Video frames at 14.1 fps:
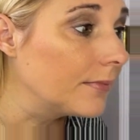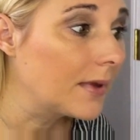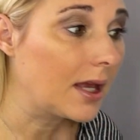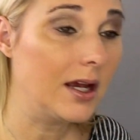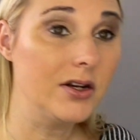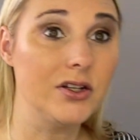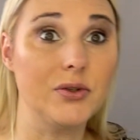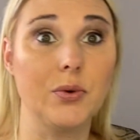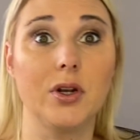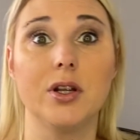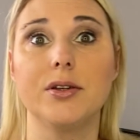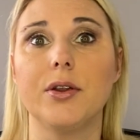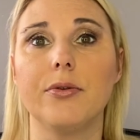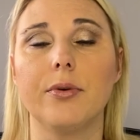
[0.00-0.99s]
I just wanted
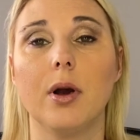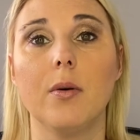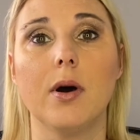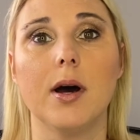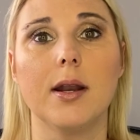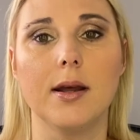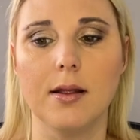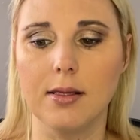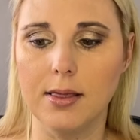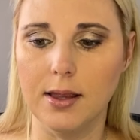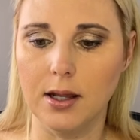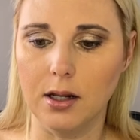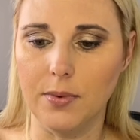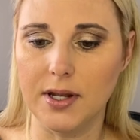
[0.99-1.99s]
to throw on a
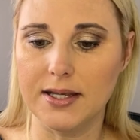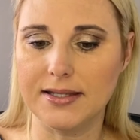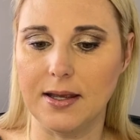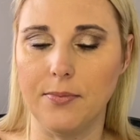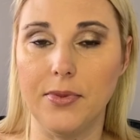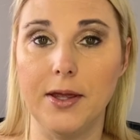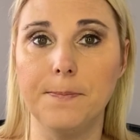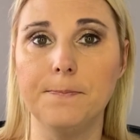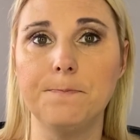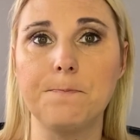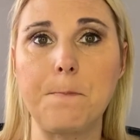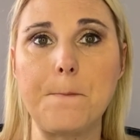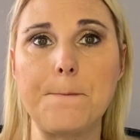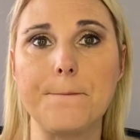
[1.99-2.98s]
little bit of something
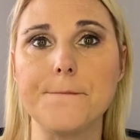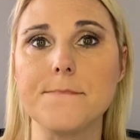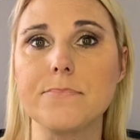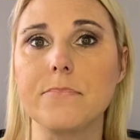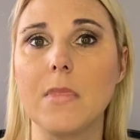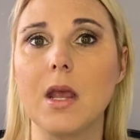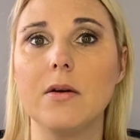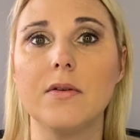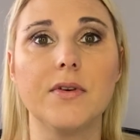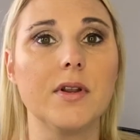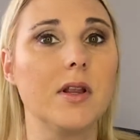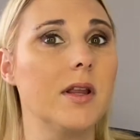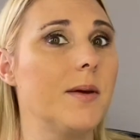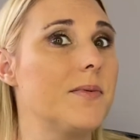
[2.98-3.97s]
for
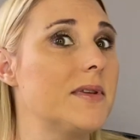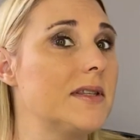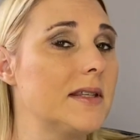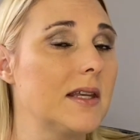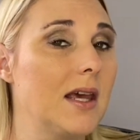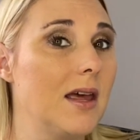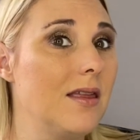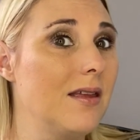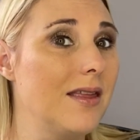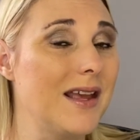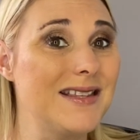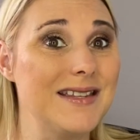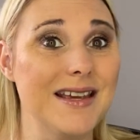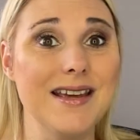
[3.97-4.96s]
the lips. And then
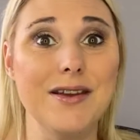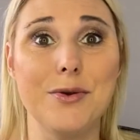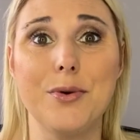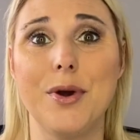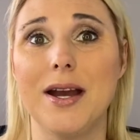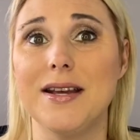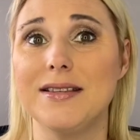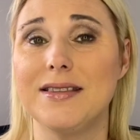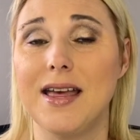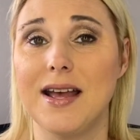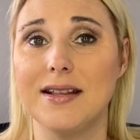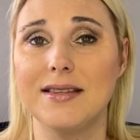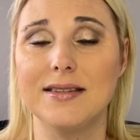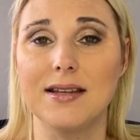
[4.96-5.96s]
that's it, you guys.
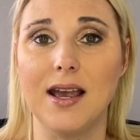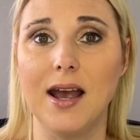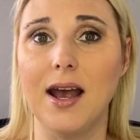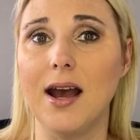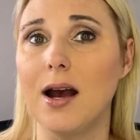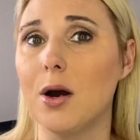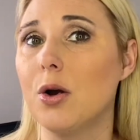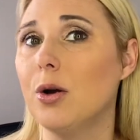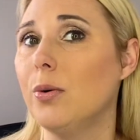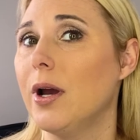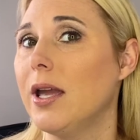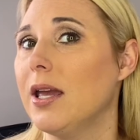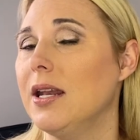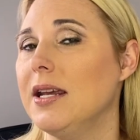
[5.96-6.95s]
That's how
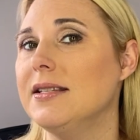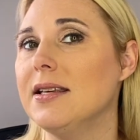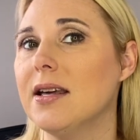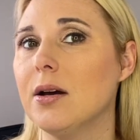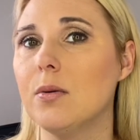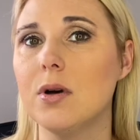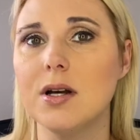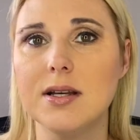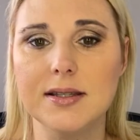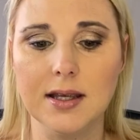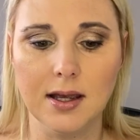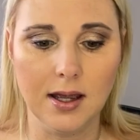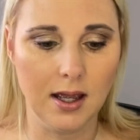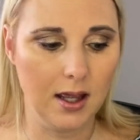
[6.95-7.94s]
quick and easy that was.
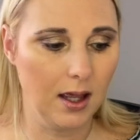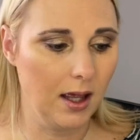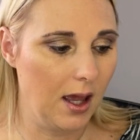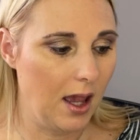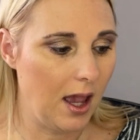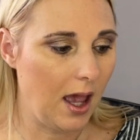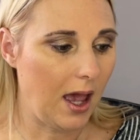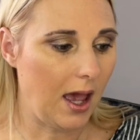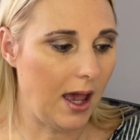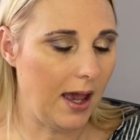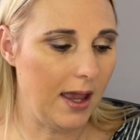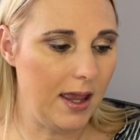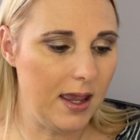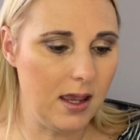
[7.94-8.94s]

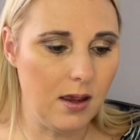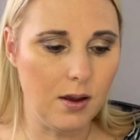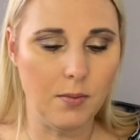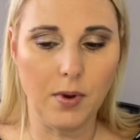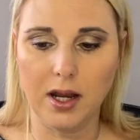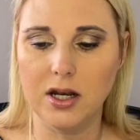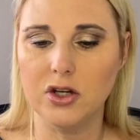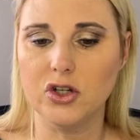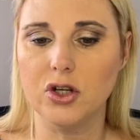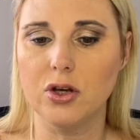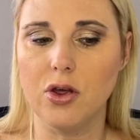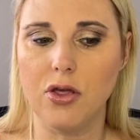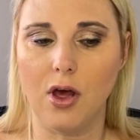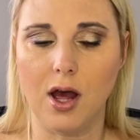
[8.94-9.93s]
I, my
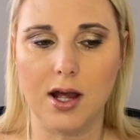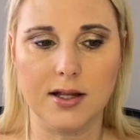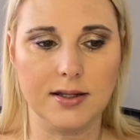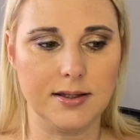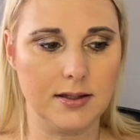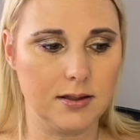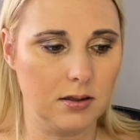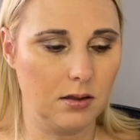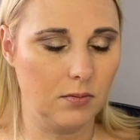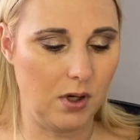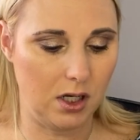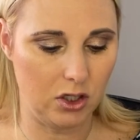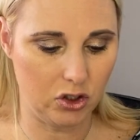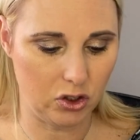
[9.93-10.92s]
initial thoughts, my
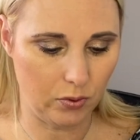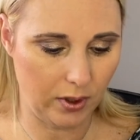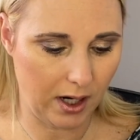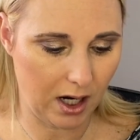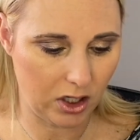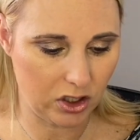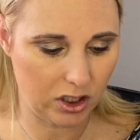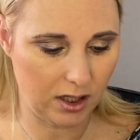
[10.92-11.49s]
initial reaction,